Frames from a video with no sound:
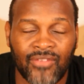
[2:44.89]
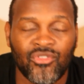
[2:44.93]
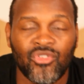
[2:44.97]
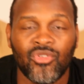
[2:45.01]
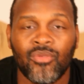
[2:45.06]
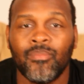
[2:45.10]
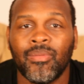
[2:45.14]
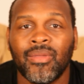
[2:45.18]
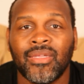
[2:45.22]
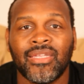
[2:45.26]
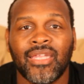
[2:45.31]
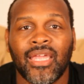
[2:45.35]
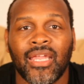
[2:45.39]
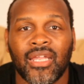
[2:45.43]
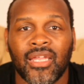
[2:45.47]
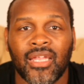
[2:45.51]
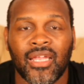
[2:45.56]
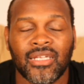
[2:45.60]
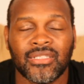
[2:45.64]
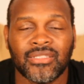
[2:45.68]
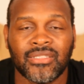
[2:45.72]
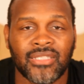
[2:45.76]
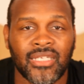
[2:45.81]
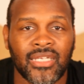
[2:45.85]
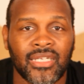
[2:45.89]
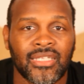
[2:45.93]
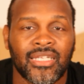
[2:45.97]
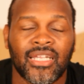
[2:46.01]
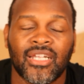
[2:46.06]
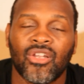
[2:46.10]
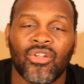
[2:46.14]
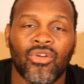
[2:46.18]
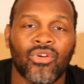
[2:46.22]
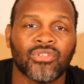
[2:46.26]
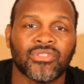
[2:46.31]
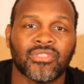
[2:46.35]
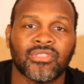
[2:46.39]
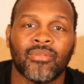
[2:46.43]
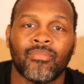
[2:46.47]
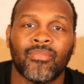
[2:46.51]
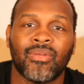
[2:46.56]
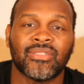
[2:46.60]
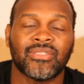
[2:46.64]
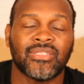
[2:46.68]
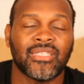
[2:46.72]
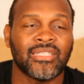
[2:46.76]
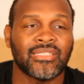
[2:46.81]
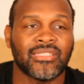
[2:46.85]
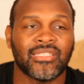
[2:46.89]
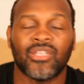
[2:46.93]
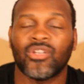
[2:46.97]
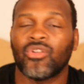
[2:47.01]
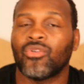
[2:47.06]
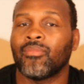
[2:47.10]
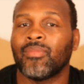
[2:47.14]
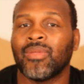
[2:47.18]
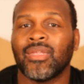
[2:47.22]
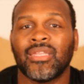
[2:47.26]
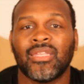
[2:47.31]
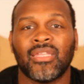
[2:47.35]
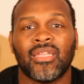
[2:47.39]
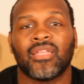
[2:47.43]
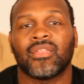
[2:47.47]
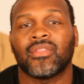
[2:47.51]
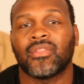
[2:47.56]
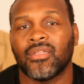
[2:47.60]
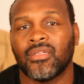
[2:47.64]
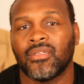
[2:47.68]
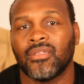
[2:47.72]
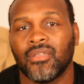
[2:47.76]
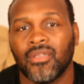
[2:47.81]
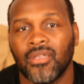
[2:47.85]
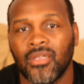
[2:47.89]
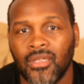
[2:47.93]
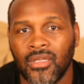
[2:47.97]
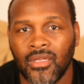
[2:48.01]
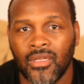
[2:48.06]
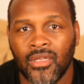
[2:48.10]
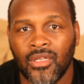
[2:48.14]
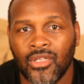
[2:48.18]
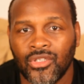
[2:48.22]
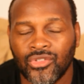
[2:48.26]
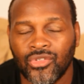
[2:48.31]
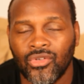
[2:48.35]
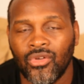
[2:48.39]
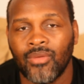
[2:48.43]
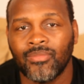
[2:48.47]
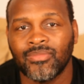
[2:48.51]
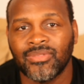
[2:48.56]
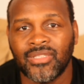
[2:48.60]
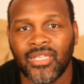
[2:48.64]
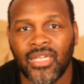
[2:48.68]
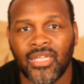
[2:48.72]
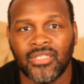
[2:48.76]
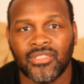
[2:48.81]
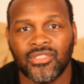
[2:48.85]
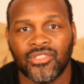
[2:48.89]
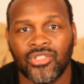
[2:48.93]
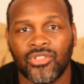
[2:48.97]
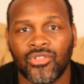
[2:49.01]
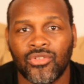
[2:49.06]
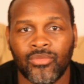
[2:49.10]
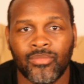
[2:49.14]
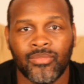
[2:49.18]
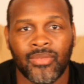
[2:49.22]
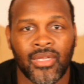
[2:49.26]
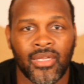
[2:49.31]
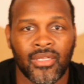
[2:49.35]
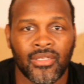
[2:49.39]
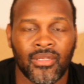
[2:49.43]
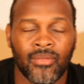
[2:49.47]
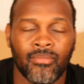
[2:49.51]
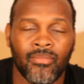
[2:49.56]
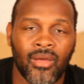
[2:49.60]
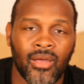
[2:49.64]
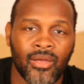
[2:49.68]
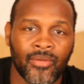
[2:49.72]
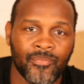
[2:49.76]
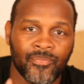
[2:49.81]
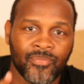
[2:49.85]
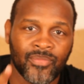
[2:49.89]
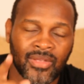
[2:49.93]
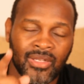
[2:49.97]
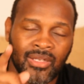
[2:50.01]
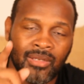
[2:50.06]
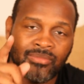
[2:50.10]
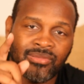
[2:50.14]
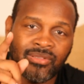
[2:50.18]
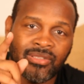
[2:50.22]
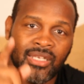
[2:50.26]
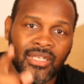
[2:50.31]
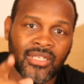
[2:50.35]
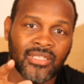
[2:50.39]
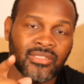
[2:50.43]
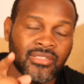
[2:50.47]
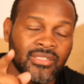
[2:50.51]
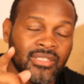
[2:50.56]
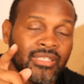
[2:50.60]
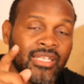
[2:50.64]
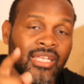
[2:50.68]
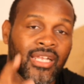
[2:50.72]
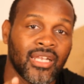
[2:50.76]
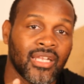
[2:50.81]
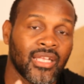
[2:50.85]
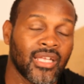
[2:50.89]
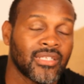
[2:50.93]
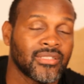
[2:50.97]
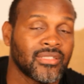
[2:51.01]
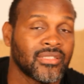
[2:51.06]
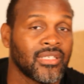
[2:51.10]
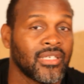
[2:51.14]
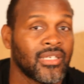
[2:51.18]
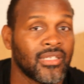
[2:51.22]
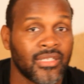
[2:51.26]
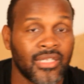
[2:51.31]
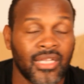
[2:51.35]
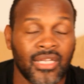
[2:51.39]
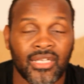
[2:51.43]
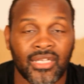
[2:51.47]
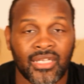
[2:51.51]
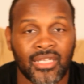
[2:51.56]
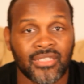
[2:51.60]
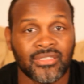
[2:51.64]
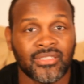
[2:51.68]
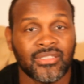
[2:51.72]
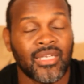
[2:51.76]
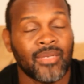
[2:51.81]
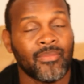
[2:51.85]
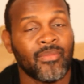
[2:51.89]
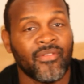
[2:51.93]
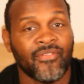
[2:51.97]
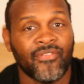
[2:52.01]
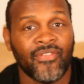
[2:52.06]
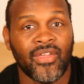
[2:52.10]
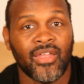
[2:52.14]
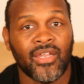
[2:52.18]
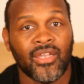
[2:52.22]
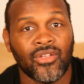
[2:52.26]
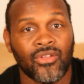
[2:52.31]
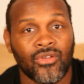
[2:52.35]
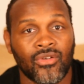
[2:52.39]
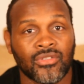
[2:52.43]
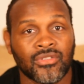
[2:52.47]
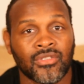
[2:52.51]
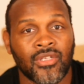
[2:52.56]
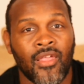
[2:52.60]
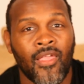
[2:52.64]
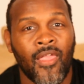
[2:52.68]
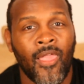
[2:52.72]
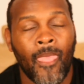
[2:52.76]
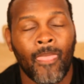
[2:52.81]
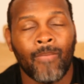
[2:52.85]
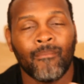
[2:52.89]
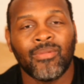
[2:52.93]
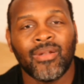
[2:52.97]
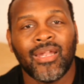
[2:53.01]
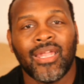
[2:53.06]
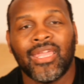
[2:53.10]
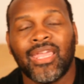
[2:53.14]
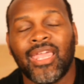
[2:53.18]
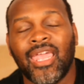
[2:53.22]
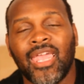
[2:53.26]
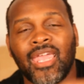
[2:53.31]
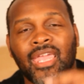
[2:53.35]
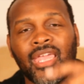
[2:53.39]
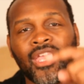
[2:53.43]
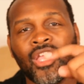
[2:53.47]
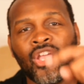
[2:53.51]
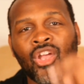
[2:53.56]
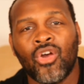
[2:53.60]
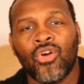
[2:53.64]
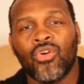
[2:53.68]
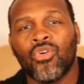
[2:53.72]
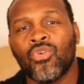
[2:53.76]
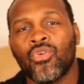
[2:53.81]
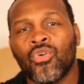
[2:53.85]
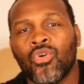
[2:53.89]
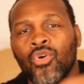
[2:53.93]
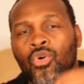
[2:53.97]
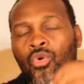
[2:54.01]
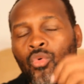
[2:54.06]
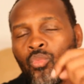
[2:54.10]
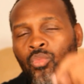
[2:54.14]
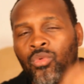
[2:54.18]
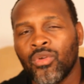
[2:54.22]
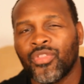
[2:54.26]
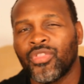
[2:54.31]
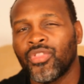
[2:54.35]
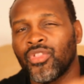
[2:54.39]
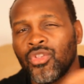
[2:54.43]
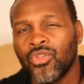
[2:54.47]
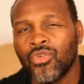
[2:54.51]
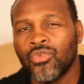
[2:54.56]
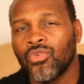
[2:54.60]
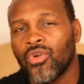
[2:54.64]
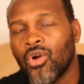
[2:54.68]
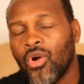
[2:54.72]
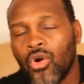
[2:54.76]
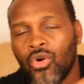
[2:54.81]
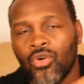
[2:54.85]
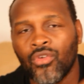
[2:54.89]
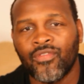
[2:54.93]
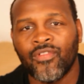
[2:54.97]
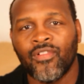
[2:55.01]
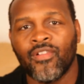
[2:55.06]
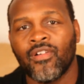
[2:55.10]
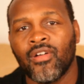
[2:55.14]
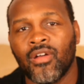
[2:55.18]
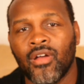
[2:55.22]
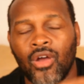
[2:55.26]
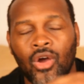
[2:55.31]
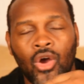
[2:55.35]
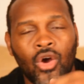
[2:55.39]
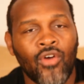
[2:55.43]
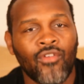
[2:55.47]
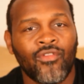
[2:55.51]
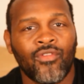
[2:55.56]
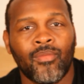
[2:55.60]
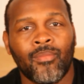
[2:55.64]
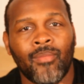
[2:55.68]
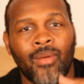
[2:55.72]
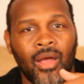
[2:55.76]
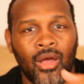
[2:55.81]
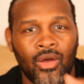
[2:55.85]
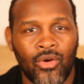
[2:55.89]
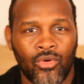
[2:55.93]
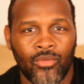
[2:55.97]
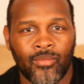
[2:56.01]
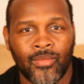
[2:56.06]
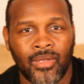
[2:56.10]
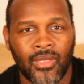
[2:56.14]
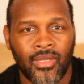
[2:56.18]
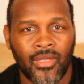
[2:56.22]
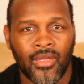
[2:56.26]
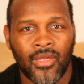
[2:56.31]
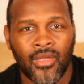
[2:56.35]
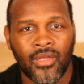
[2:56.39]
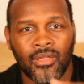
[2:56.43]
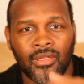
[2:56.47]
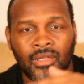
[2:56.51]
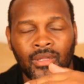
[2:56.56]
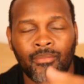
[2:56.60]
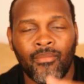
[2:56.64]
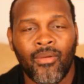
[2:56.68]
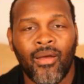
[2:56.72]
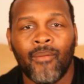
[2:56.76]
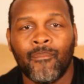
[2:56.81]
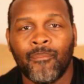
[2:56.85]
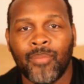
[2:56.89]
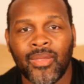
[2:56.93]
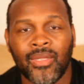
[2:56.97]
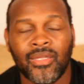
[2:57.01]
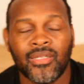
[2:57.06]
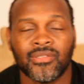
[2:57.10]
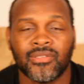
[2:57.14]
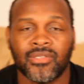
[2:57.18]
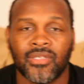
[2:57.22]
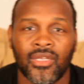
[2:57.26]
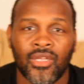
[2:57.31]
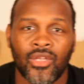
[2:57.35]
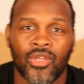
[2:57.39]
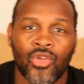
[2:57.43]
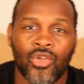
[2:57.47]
If you beat Danny Garcia, the loss to Matisse don't mean nothing. So I'm saying this to you, man, Lamont, and I'm saying this to Danny Garcia. Danny Garcia, I'm a fan of yours, but I can't go with you over my homie, Lamont Peterson.